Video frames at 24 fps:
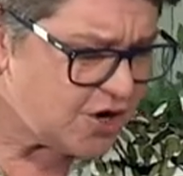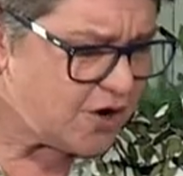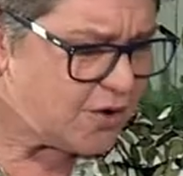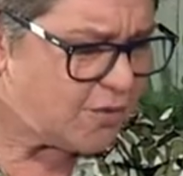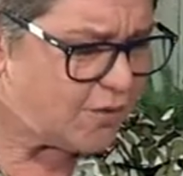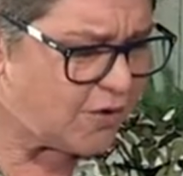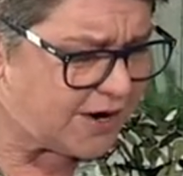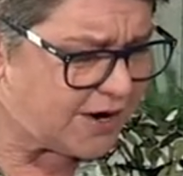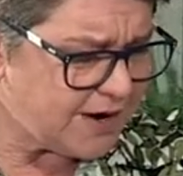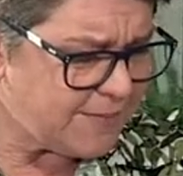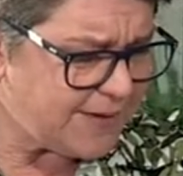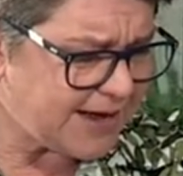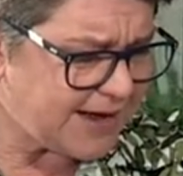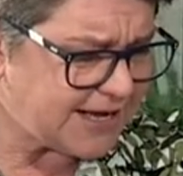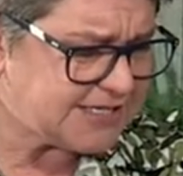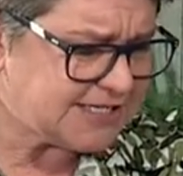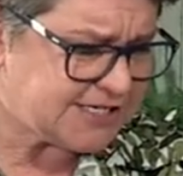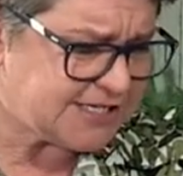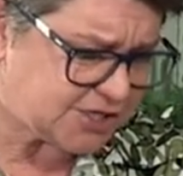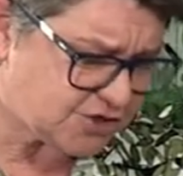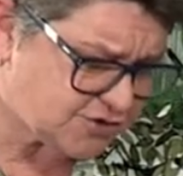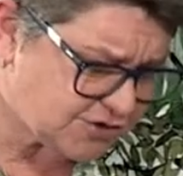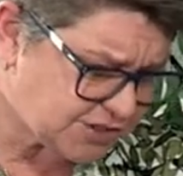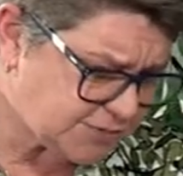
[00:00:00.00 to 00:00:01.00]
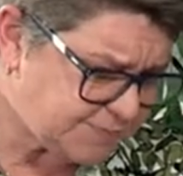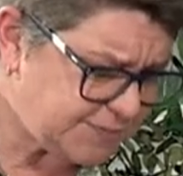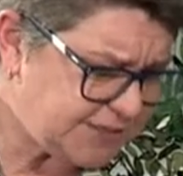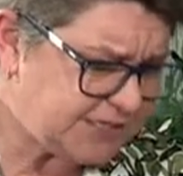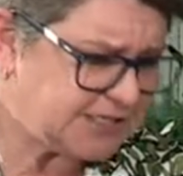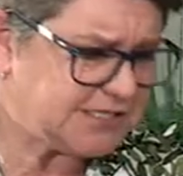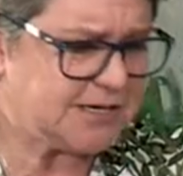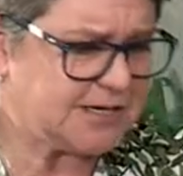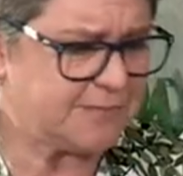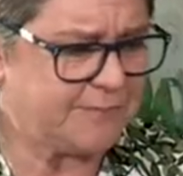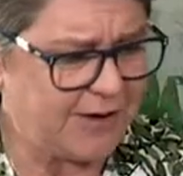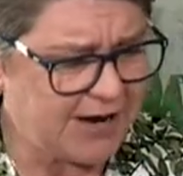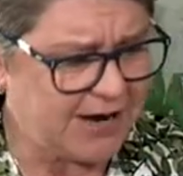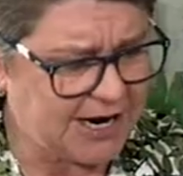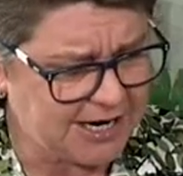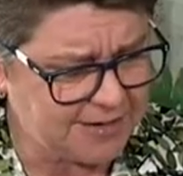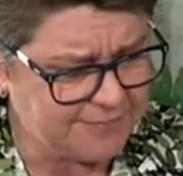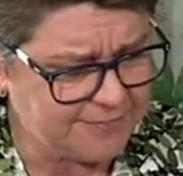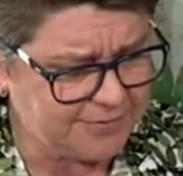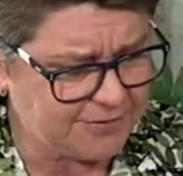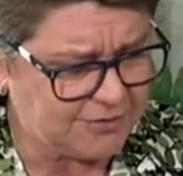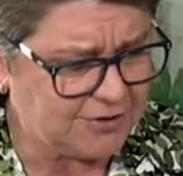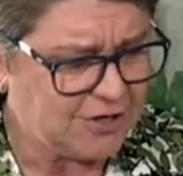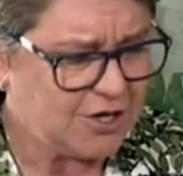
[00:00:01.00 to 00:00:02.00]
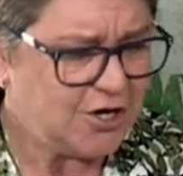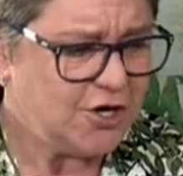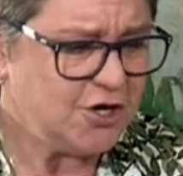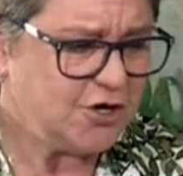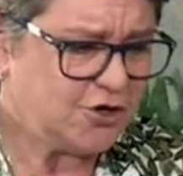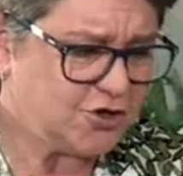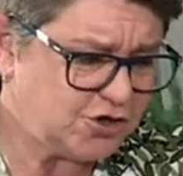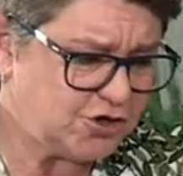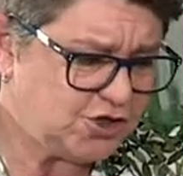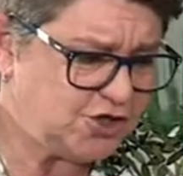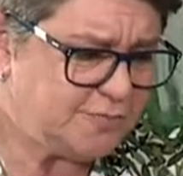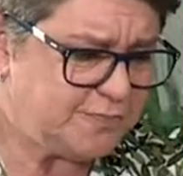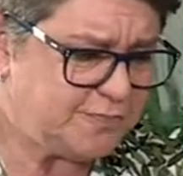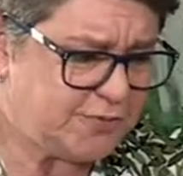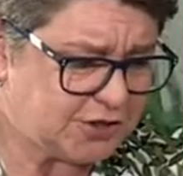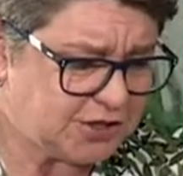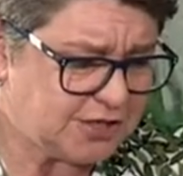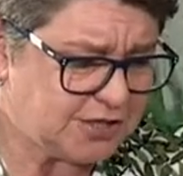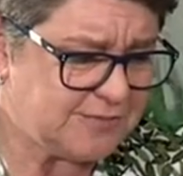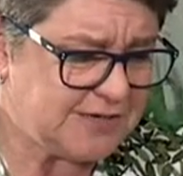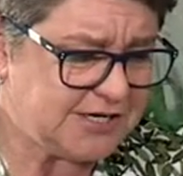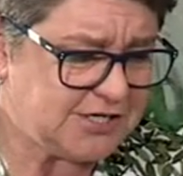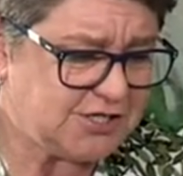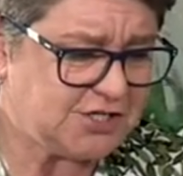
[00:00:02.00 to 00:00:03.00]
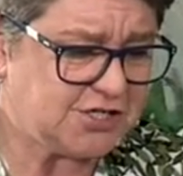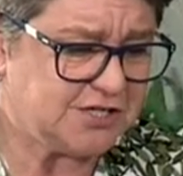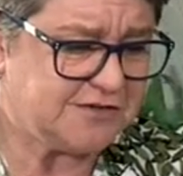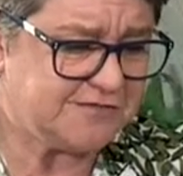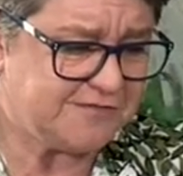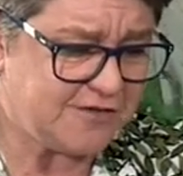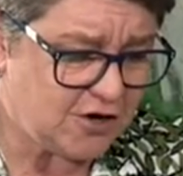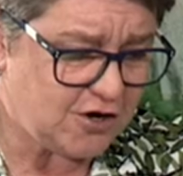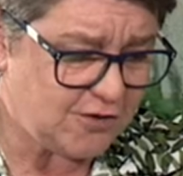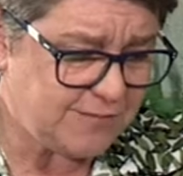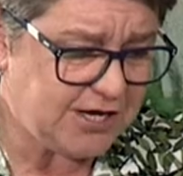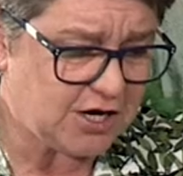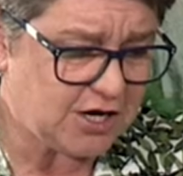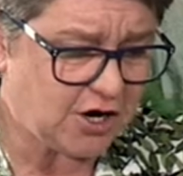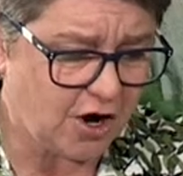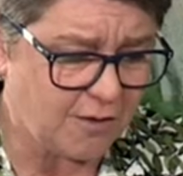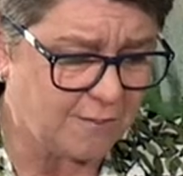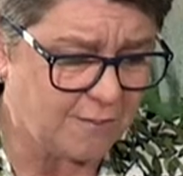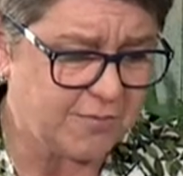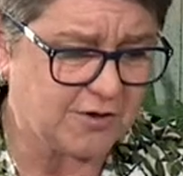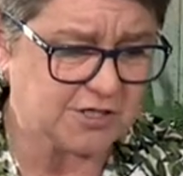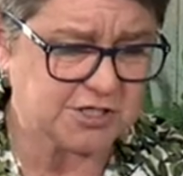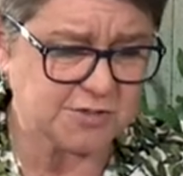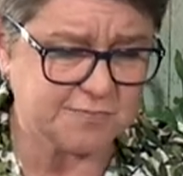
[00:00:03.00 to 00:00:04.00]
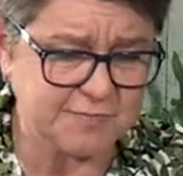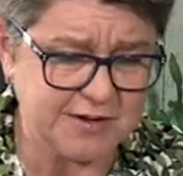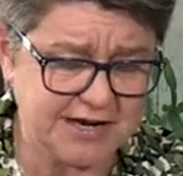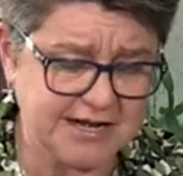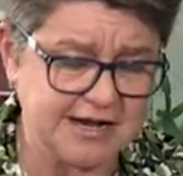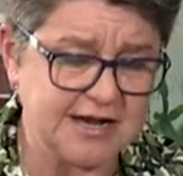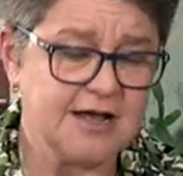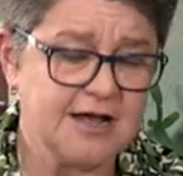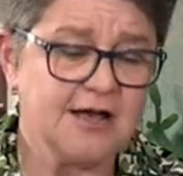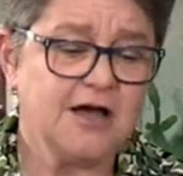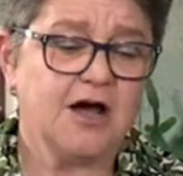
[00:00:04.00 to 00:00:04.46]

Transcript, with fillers: What about citrus peels and pineapple? Could you put them into the vermicompost bin?